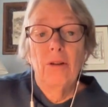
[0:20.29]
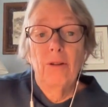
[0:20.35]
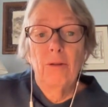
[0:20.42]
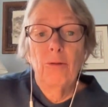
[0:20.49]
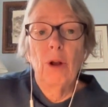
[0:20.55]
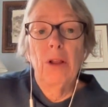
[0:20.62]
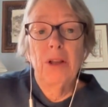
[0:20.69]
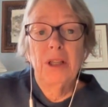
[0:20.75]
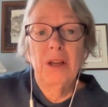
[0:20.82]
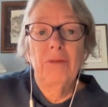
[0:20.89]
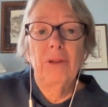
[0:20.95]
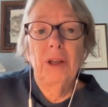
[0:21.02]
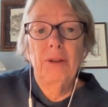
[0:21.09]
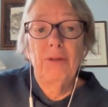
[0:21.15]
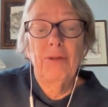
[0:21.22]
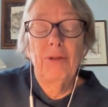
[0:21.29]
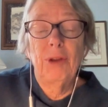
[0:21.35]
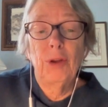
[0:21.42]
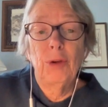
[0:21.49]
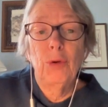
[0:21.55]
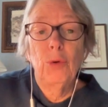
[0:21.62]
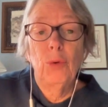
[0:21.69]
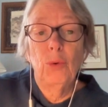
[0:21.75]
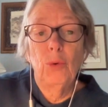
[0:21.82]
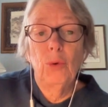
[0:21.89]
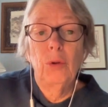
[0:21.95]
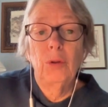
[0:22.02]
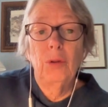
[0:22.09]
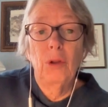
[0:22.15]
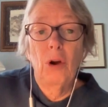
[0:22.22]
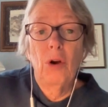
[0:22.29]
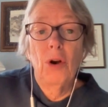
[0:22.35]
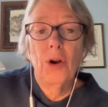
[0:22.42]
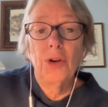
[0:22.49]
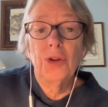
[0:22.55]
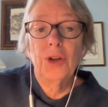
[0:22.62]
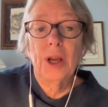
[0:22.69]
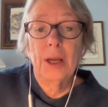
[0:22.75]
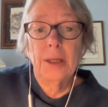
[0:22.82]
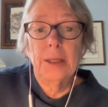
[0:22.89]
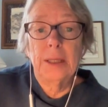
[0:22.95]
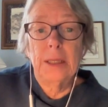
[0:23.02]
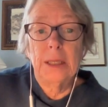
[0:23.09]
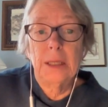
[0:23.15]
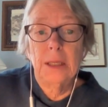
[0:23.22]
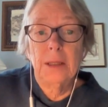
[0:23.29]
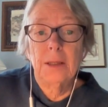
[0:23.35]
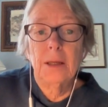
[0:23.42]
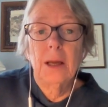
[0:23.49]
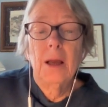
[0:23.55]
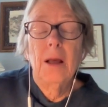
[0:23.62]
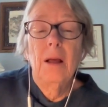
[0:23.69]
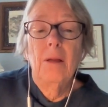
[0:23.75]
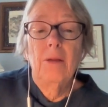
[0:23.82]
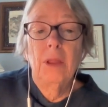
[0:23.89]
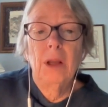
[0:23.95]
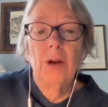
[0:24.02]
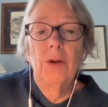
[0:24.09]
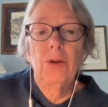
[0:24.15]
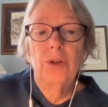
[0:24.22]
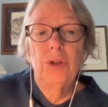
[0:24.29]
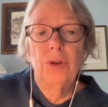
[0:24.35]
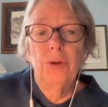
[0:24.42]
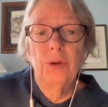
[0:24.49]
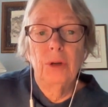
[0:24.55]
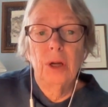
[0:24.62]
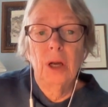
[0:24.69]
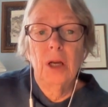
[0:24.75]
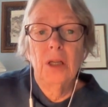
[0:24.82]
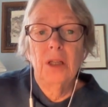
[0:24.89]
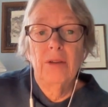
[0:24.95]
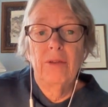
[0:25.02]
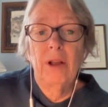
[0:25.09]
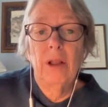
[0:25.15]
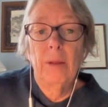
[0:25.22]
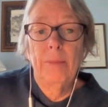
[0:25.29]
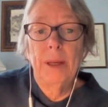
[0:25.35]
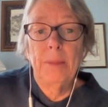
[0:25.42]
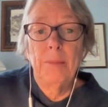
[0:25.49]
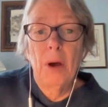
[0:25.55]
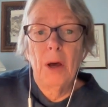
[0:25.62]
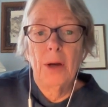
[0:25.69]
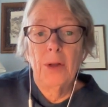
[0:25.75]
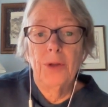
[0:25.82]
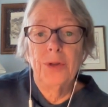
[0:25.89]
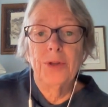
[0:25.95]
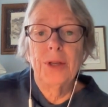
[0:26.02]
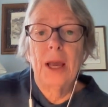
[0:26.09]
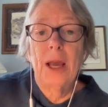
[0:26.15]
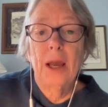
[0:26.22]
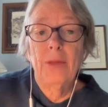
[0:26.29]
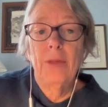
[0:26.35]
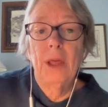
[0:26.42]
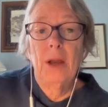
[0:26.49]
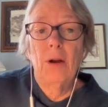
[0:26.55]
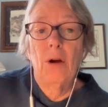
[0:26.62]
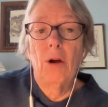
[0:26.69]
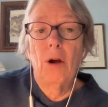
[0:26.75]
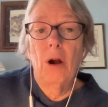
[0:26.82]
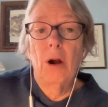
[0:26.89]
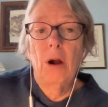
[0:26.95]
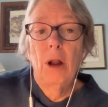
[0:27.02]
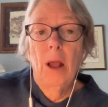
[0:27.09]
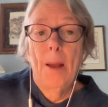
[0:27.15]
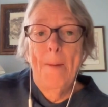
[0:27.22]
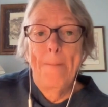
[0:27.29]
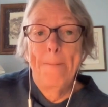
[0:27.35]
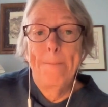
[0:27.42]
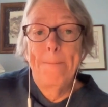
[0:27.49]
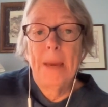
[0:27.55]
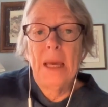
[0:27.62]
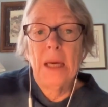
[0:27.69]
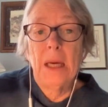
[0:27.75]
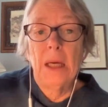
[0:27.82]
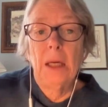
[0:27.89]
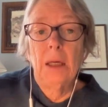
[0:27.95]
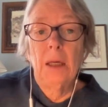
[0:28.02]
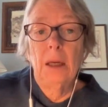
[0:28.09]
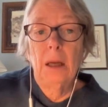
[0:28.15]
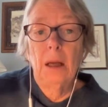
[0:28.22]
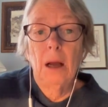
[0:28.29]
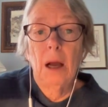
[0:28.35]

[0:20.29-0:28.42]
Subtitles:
relatively few large entities that are developing models and that are making